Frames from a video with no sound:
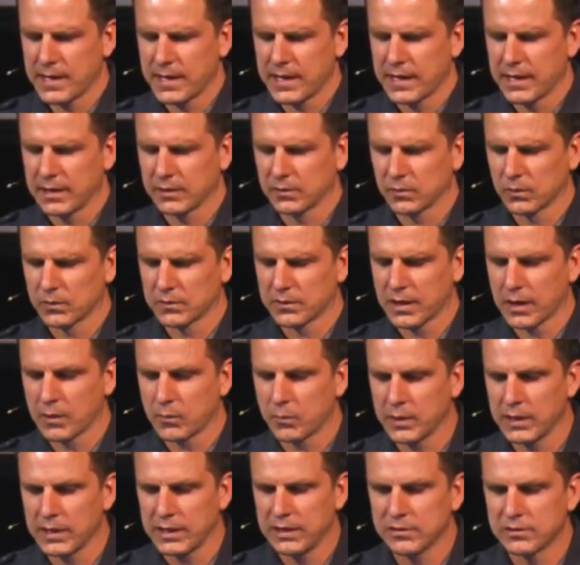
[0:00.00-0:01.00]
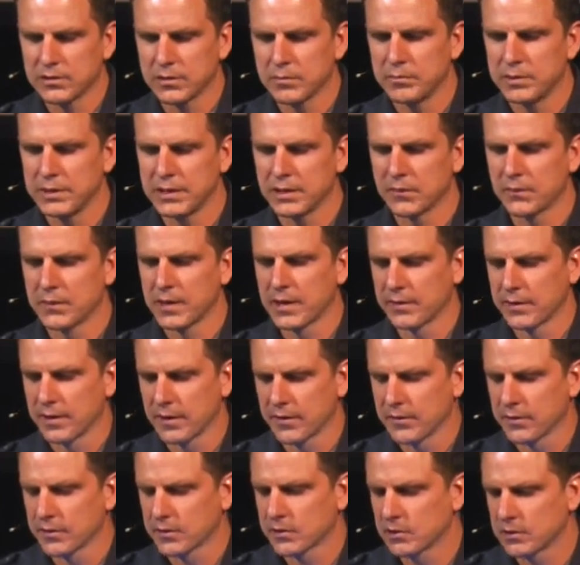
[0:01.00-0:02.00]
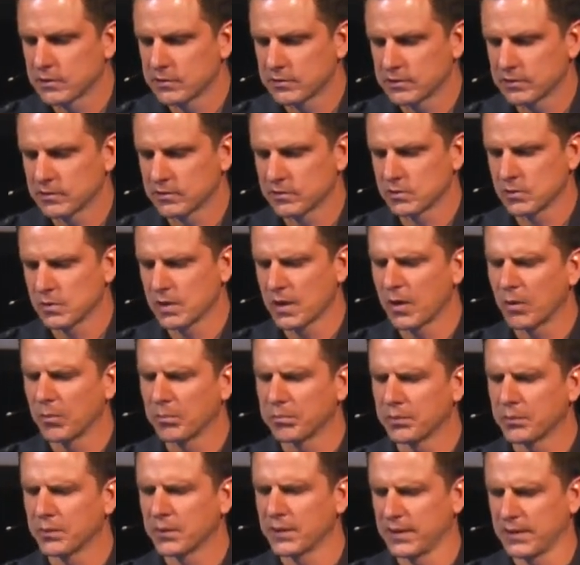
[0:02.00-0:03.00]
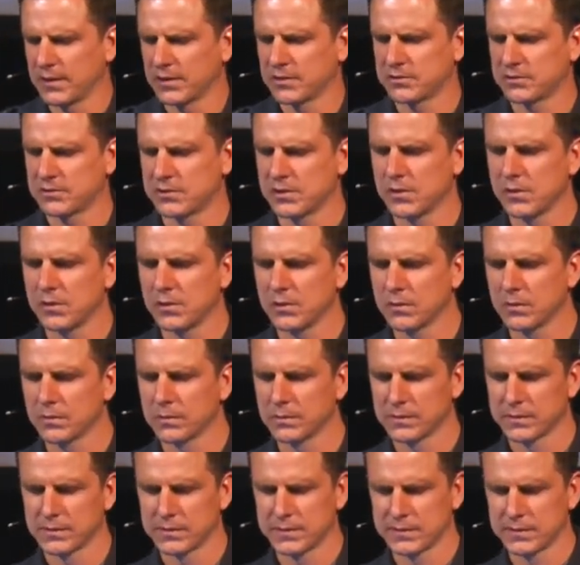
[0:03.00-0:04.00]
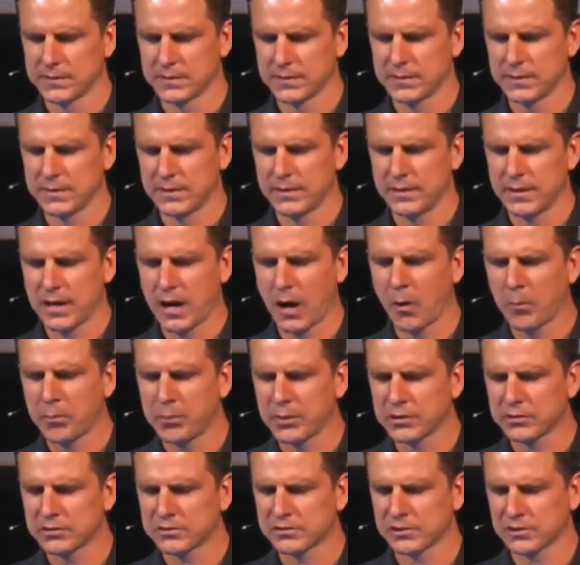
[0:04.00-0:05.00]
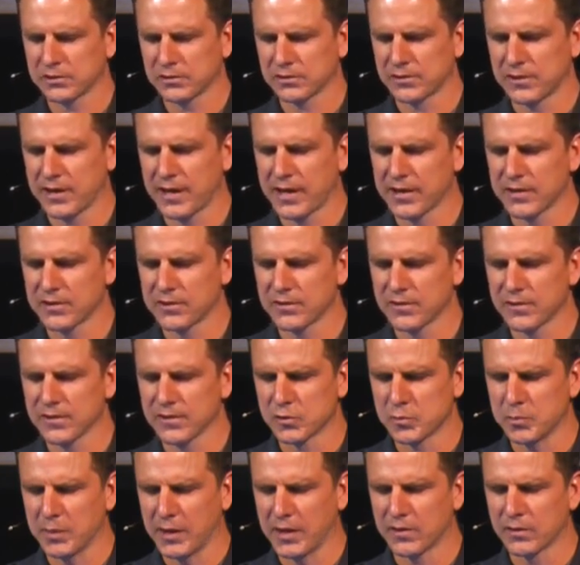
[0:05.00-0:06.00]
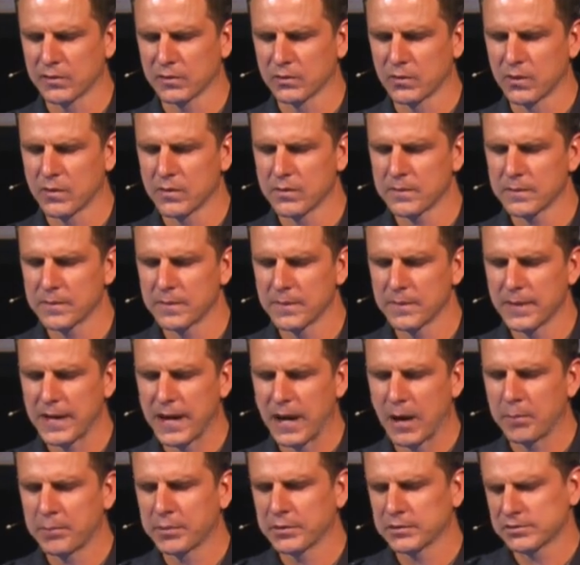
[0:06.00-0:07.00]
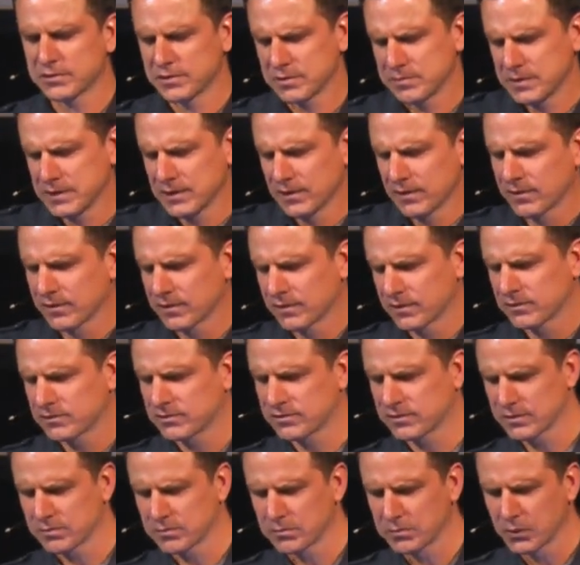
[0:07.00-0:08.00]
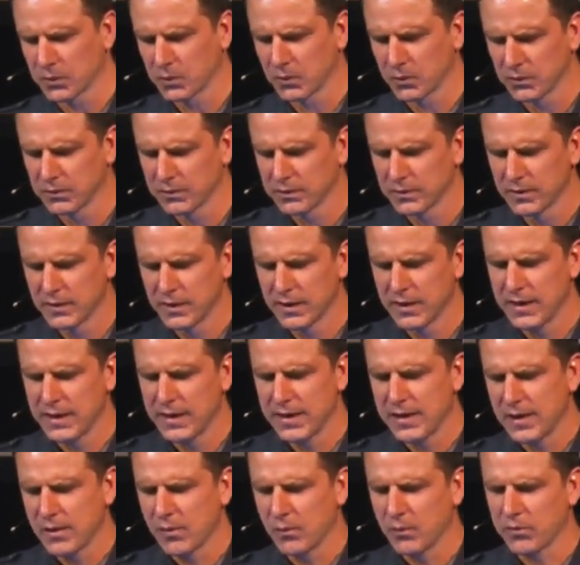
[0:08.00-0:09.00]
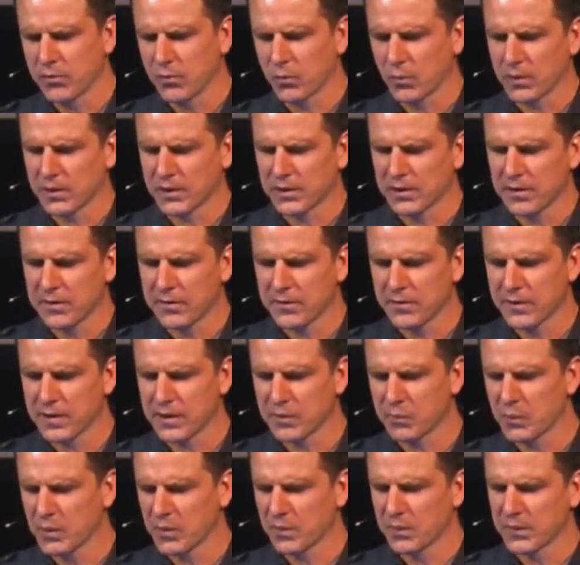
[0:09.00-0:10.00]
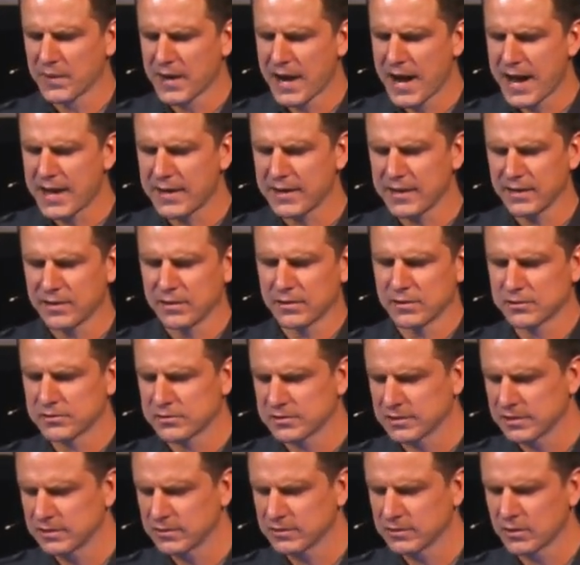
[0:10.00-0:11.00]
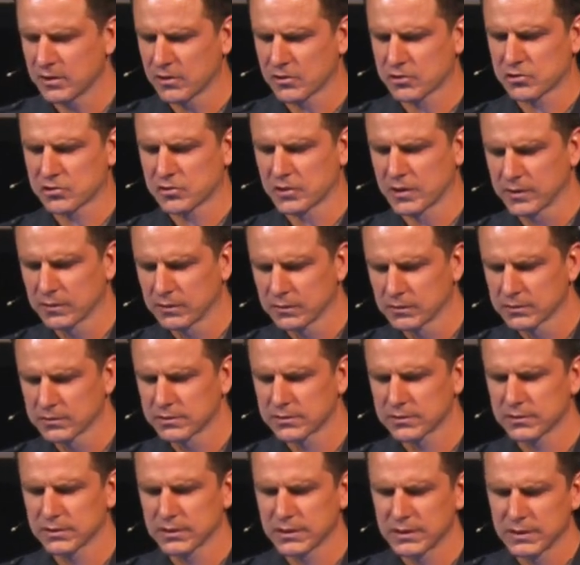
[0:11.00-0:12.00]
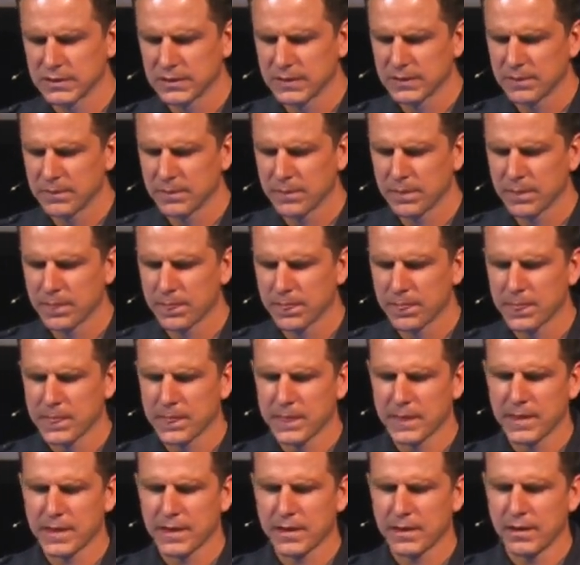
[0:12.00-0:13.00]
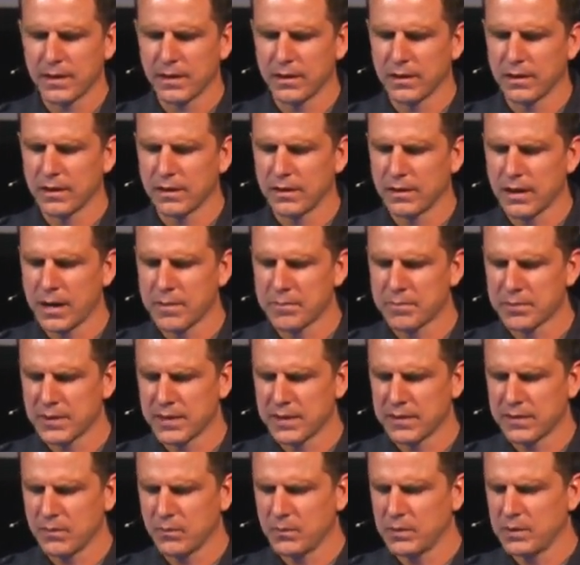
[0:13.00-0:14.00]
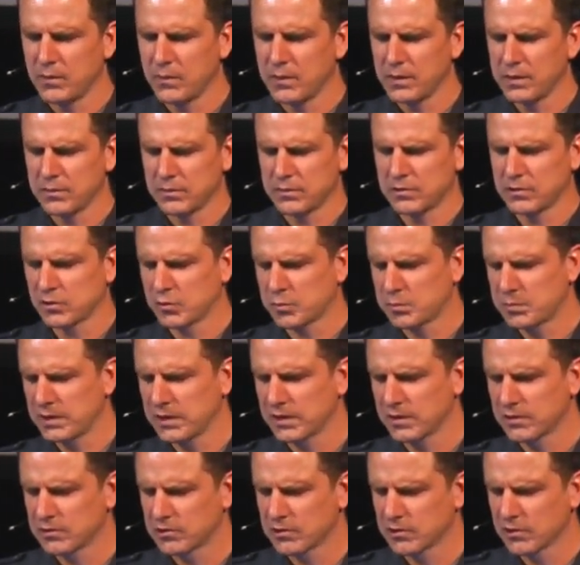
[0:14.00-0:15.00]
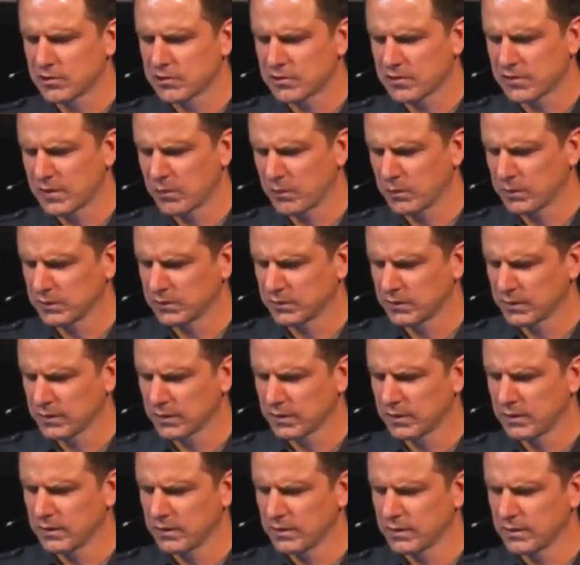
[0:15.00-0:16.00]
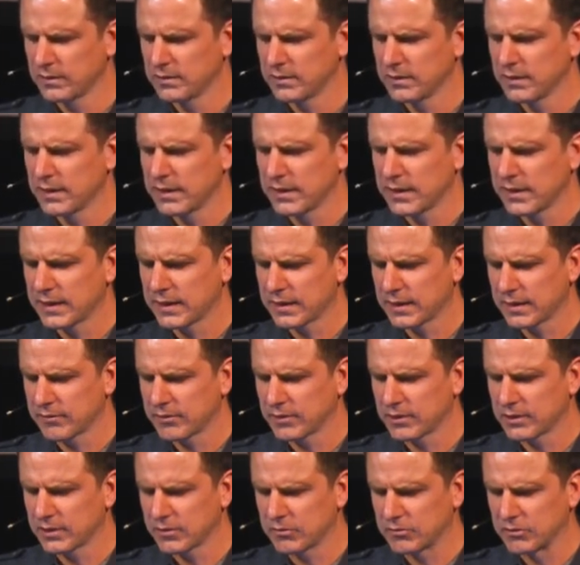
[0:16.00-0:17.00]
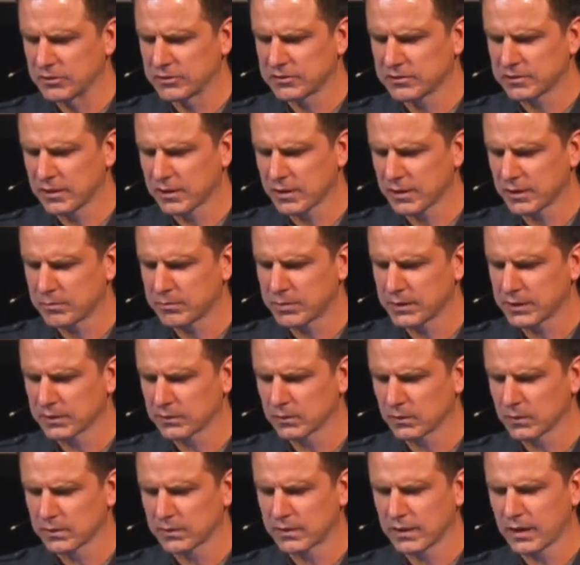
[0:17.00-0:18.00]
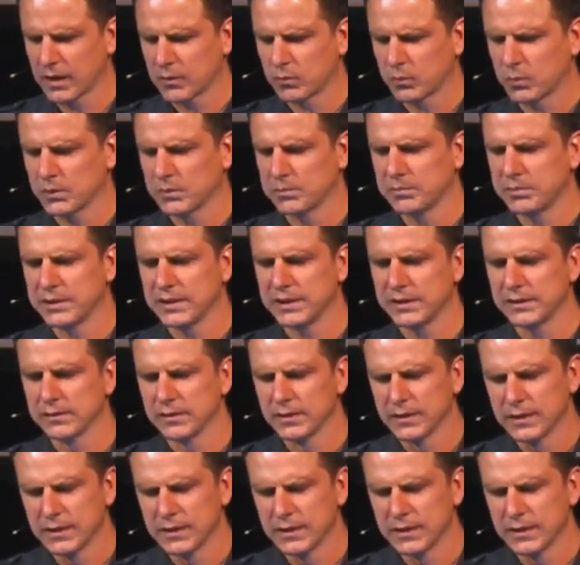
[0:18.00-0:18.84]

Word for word: And Lord God, we need to be around other Christians who help point us to you. Help us to learn how to do better, Lord. Help us to be honest and bold with one another and where we're at and our sins and our struggles. Uh, I pray that we wouldn't just be a church that would look good and have a good facade, but Lord God would be